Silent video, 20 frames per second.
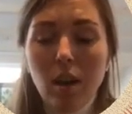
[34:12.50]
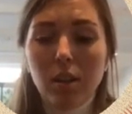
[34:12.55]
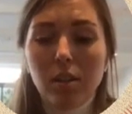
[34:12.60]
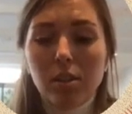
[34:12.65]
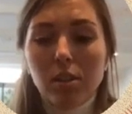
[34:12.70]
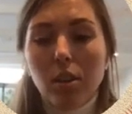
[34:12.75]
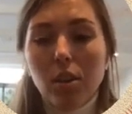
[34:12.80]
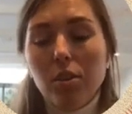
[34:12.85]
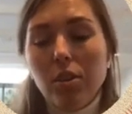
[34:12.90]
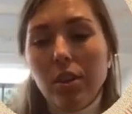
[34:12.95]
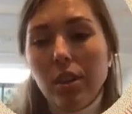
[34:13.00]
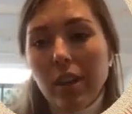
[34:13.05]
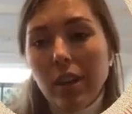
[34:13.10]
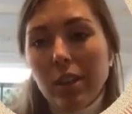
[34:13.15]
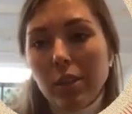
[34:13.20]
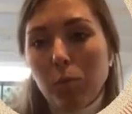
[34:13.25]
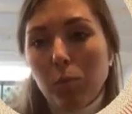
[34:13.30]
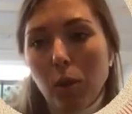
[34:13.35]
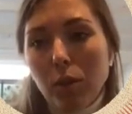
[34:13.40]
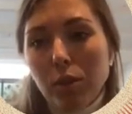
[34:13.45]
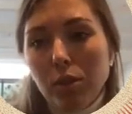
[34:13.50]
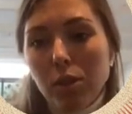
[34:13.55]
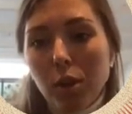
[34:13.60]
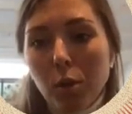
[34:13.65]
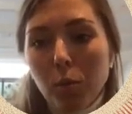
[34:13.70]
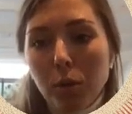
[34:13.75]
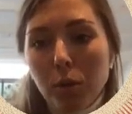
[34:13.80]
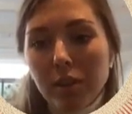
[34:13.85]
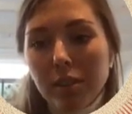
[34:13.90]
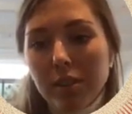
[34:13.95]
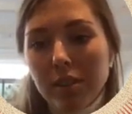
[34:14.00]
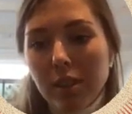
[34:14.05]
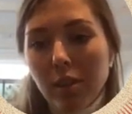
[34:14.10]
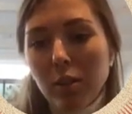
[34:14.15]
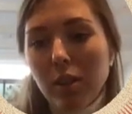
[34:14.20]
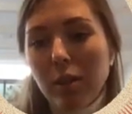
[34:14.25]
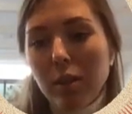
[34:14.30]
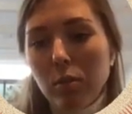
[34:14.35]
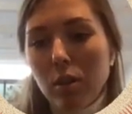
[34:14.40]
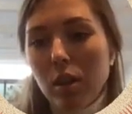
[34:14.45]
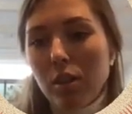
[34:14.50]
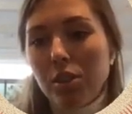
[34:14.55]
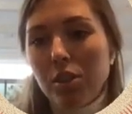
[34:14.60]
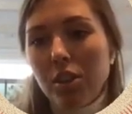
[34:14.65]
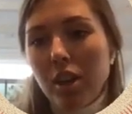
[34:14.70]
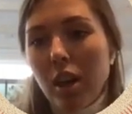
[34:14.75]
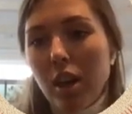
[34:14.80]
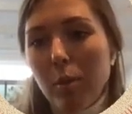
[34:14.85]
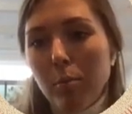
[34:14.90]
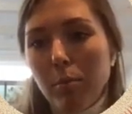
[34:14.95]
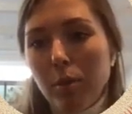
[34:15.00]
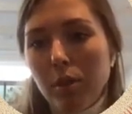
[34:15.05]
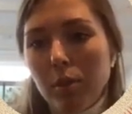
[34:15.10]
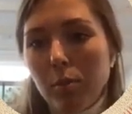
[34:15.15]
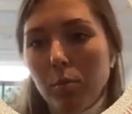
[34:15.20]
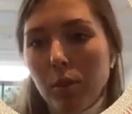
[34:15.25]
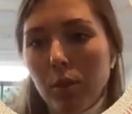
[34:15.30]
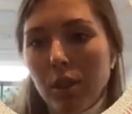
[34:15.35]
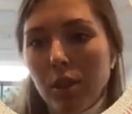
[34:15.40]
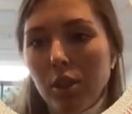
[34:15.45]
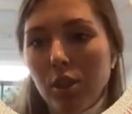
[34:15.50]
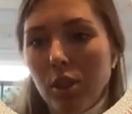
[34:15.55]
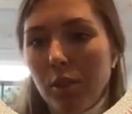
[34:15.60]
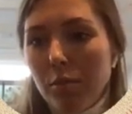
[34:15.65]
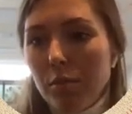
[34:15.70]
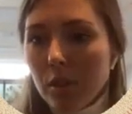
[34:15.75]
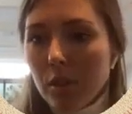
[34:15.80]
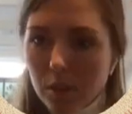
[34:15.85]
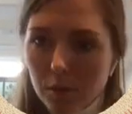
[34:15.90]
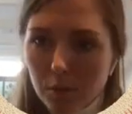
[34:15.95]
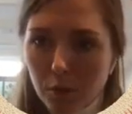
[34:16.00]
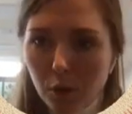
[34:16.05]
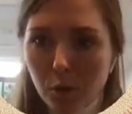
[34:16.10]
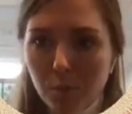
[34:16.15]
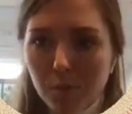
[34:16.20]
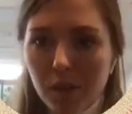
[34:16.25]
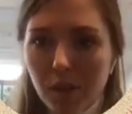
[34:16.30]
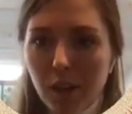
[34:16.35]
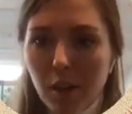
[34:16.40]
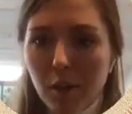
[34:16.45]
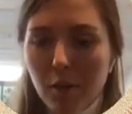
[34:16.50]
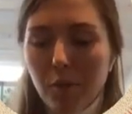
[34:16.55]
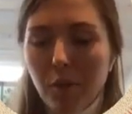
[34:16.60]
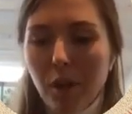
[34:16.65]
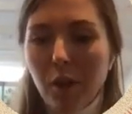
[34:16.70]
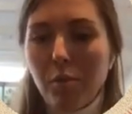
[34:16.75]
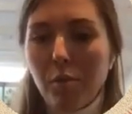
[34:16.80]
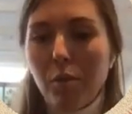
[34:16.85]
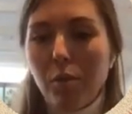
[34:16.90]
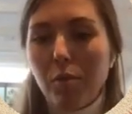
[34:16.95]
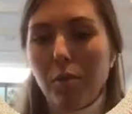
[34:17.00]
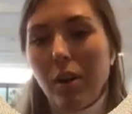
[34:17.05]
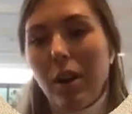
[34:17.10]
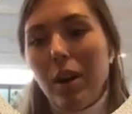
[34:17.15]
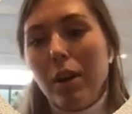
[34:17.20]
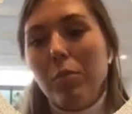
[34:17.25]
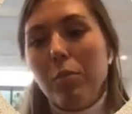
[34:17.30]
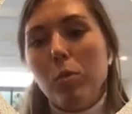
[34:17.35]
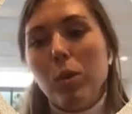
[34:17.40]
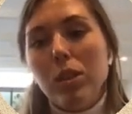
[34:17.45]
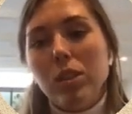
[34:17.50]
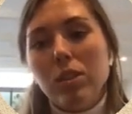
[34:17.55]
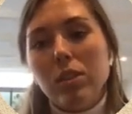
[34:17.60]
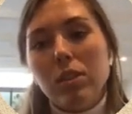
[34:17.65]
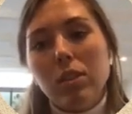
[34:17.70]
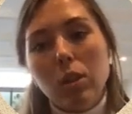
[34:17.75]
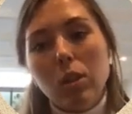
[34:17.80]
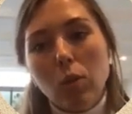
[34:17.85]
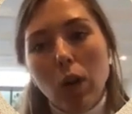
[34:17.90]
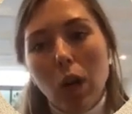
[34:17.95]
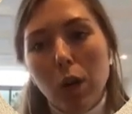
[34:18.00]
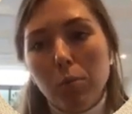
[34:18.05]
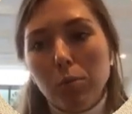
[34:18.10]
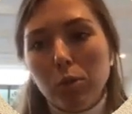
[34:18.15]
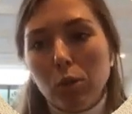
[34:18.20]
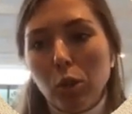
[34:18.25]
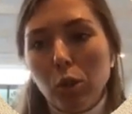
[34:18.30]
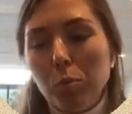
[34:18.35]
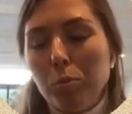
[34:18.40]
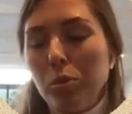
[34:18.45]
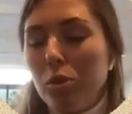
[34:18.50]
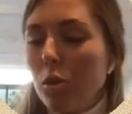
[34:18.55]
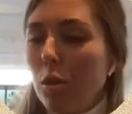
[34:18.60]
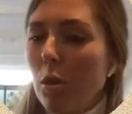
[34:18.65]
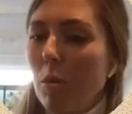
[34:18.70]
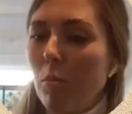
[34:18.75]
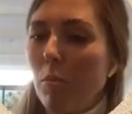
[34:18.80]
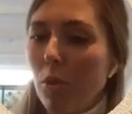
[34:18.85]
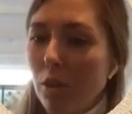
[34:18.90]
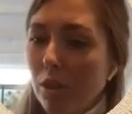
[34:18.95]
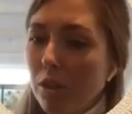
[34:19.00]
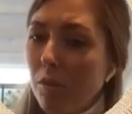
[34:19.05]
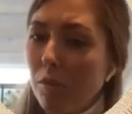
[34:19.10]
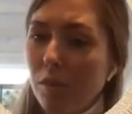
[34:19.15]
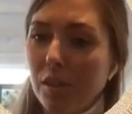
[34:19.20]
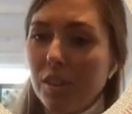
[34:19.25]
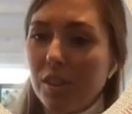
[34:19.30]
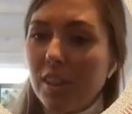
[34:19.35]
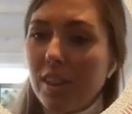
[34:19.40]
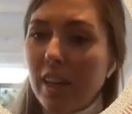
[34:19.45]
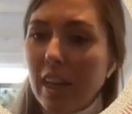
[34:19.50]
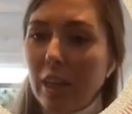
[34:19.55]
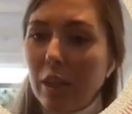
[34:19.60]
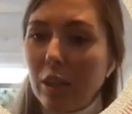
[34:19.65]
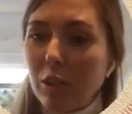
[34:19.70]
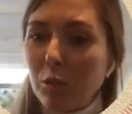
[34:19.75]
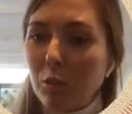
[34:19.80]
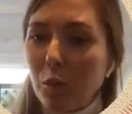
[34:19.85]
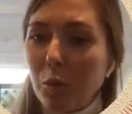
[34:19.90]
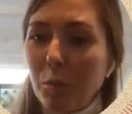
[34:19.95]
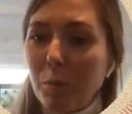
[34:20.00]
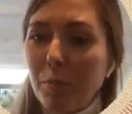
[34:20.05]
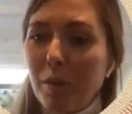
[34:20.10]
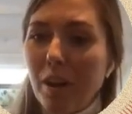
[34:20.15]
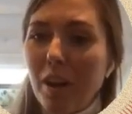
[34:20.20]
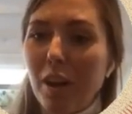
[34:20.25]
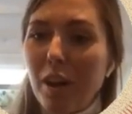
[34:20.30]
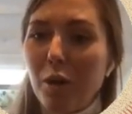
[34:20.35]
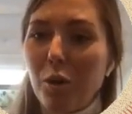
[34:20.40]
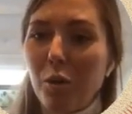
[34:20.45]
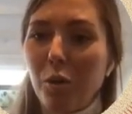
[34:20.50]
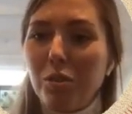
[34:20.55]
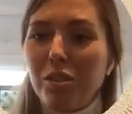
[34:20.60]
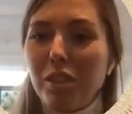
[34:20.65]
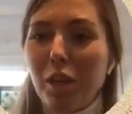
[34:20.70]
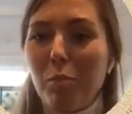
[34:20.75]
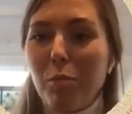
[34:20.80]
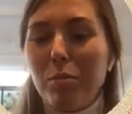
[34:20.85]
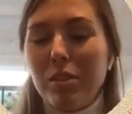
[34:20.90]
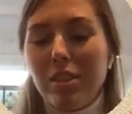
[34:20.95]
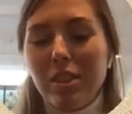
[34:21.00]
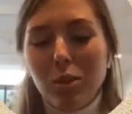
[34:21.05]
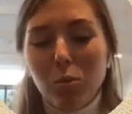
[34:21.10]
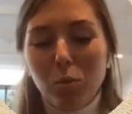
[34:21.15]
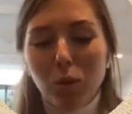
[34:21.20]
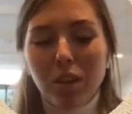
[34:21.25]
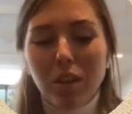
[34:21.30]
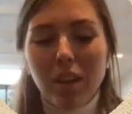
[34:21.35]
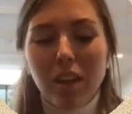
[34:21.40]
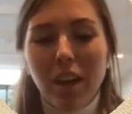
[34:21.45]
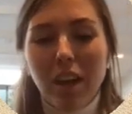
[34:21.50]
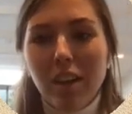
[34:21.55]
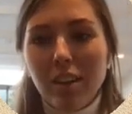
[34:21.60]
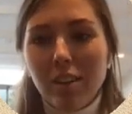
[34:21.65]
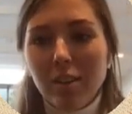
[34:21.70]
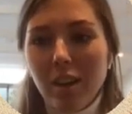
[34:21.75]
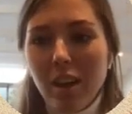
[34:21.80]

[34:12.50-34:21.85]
So the next one. So we're still in Russia, but we shifted from TA505, which is a crime group, to a more sophisticated group called APT28.